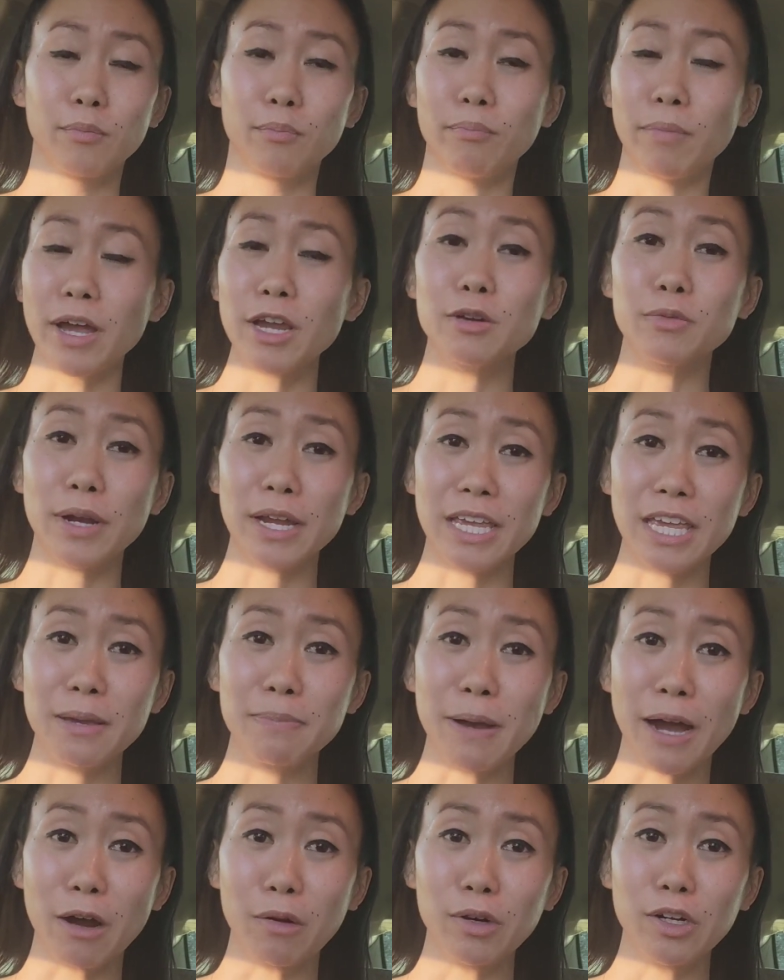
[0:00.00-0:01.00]
my
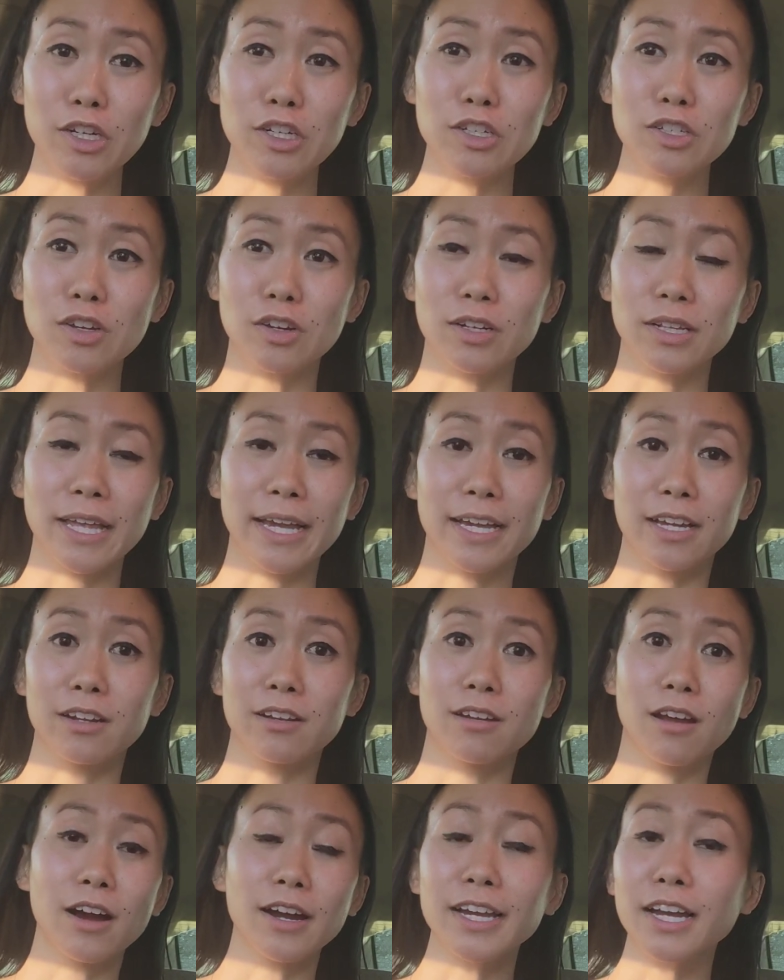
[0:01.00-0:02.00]
Reiki powers are like
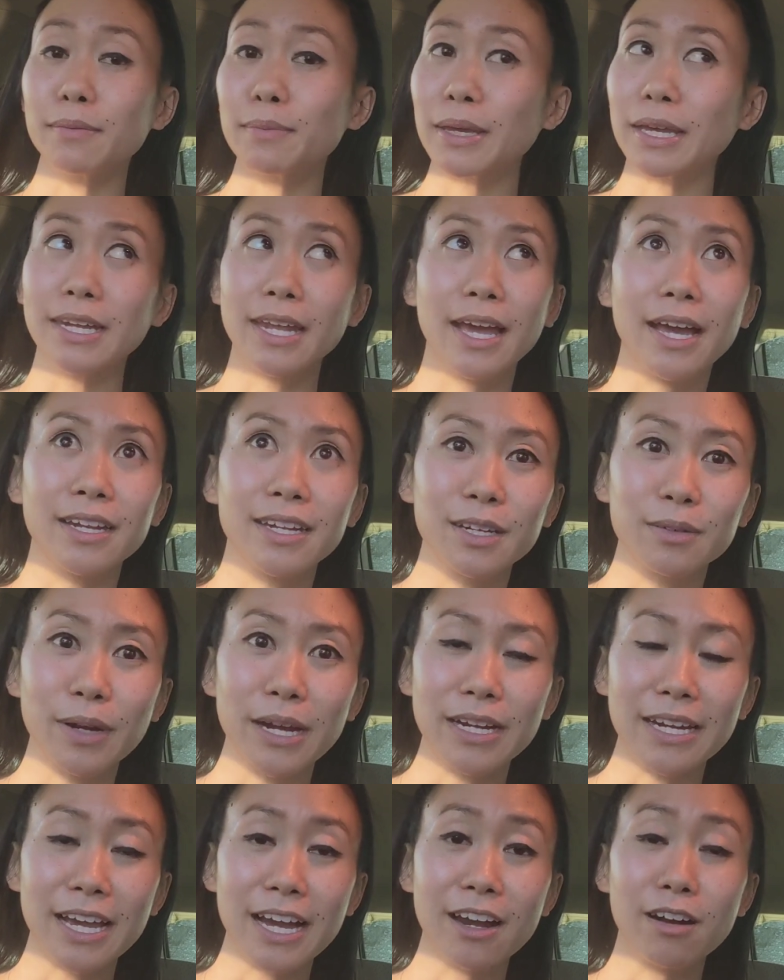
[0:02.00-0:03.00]
not coming in handy
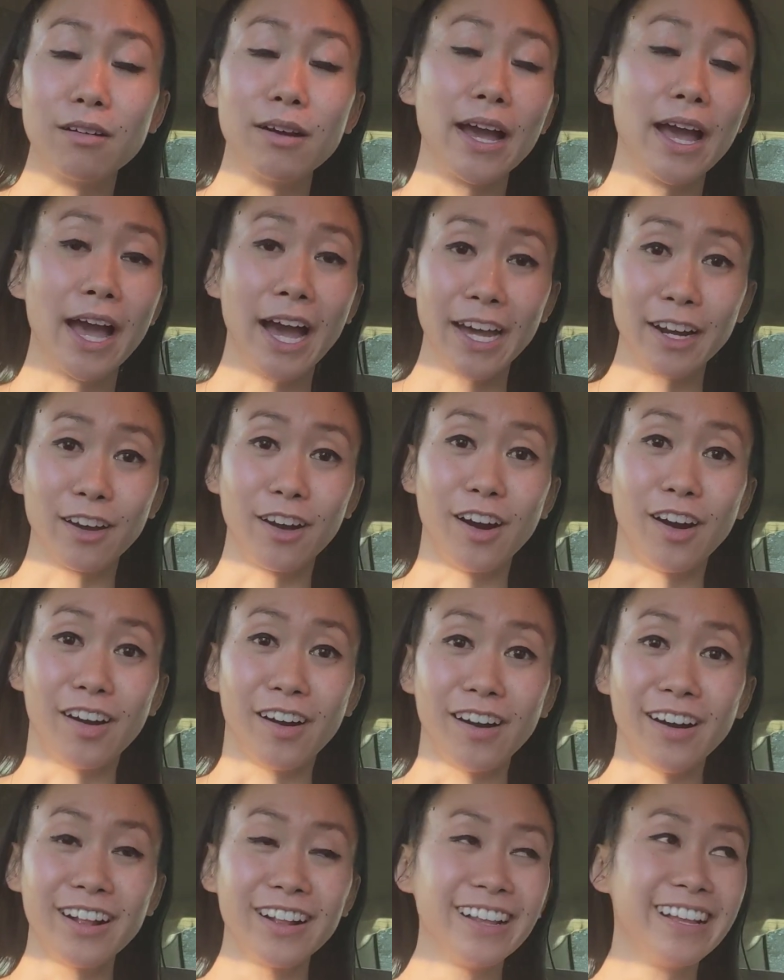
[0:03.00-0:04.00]
right now at
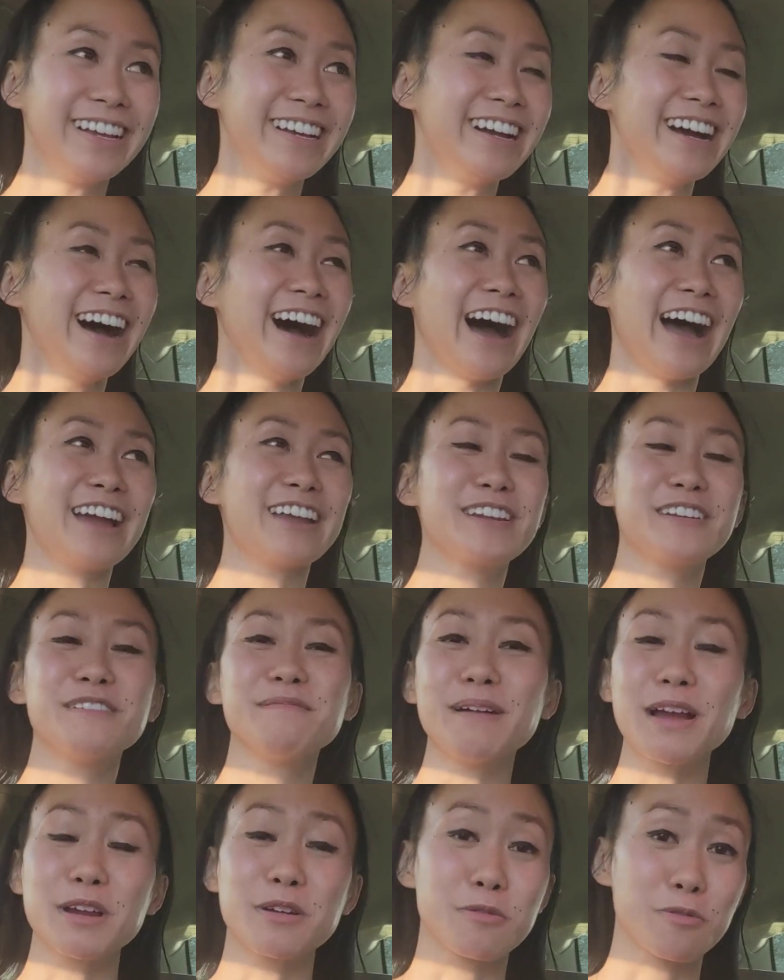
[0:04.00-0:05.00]
all. I knew
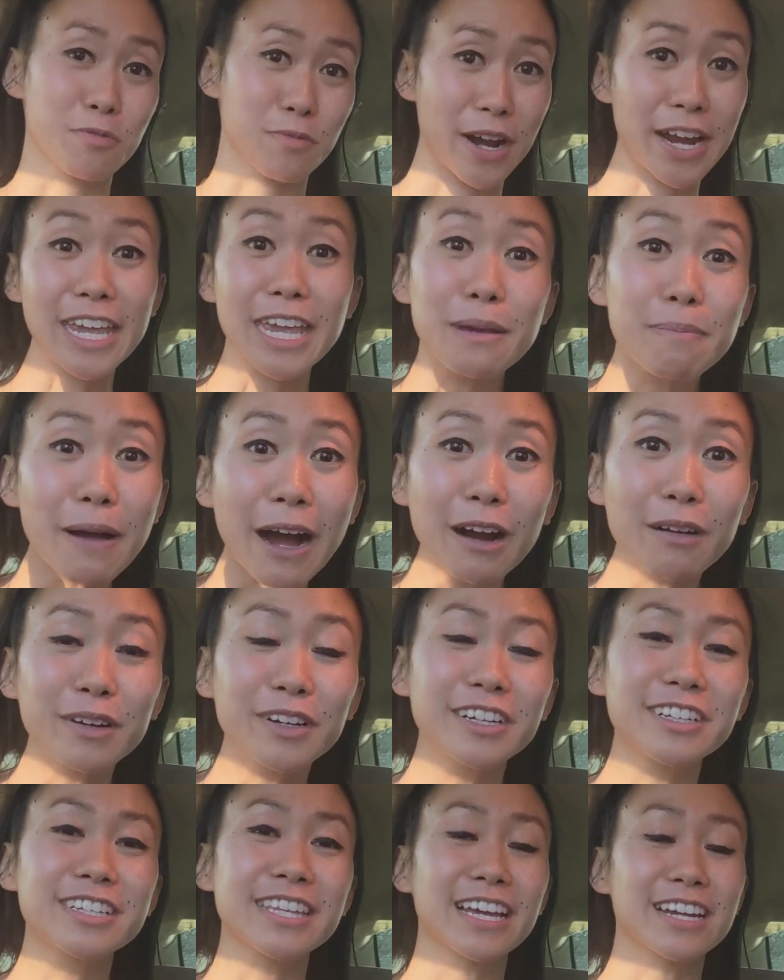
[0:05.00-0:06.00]
my Reiki
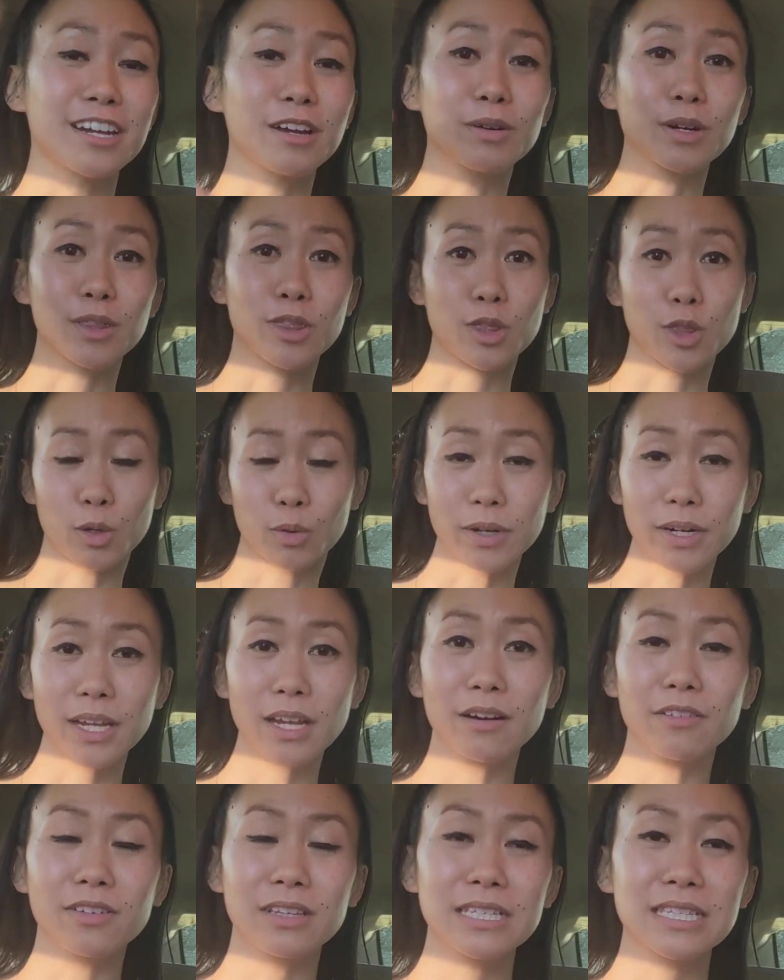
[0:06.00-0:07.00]
powers had no
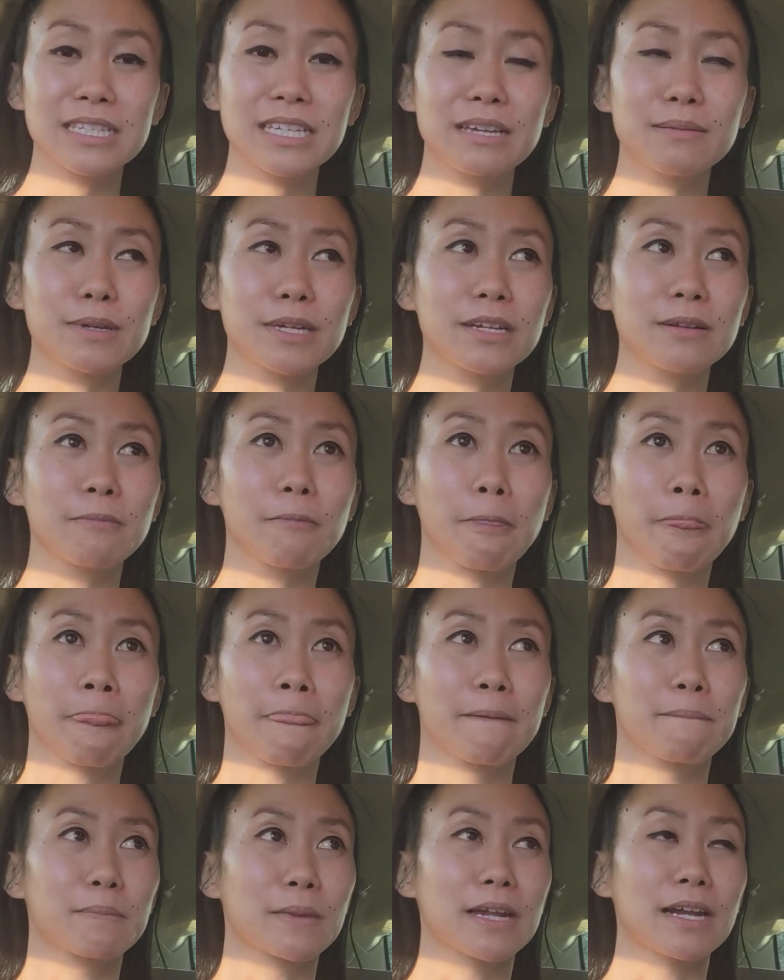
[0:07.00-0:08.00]
authority over this demon.
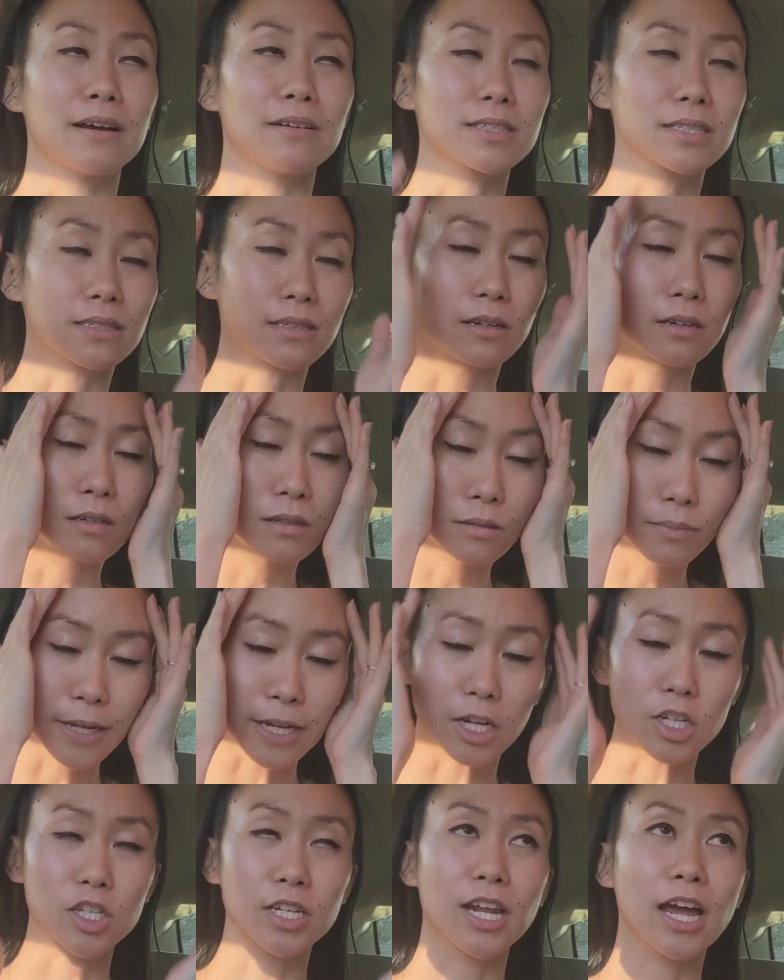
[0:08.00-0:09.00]
And I was, oh my
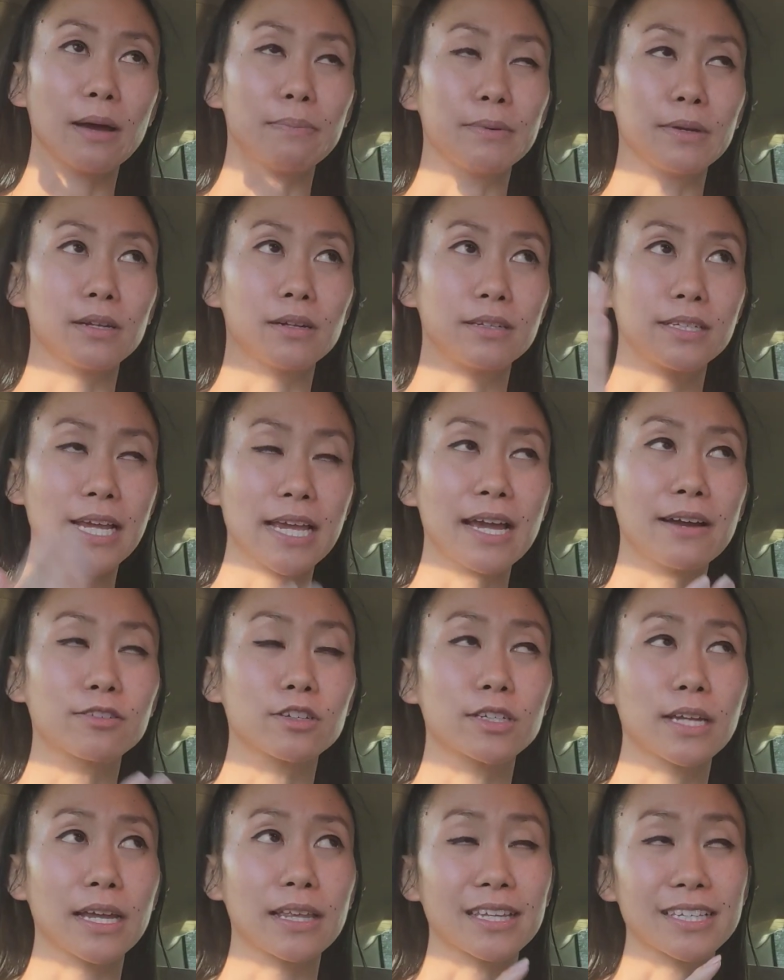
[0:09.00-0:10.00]
gosh, it happened day
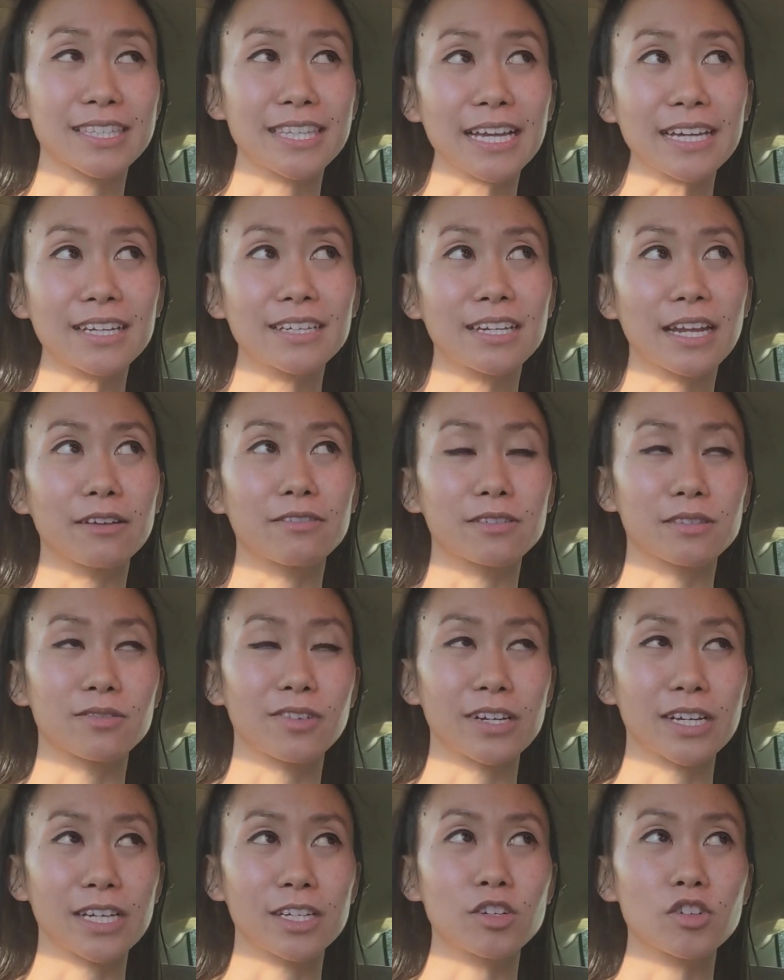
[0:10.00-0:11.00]
after day. The second day was
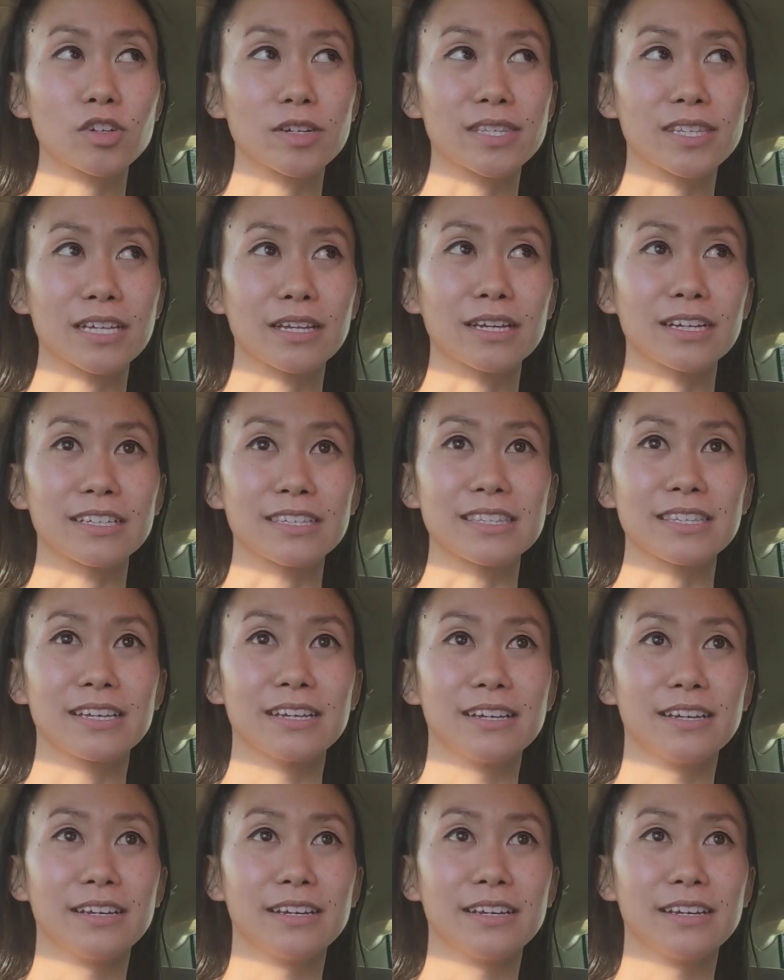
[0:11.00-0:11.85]
very interesting because